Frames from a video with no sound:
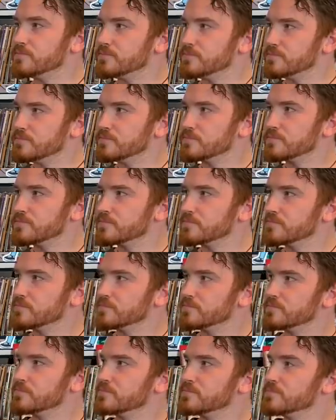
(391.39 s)

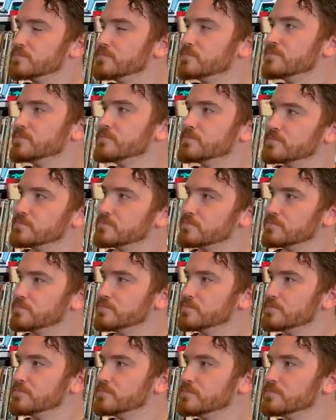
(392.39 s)

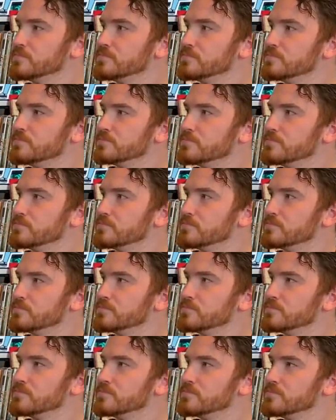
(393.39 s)

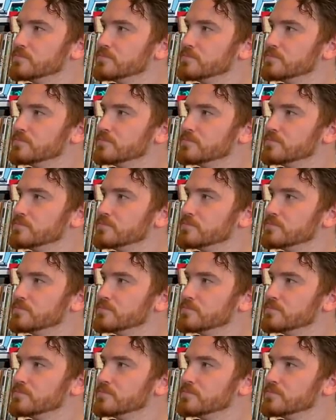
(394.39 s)
[no speech]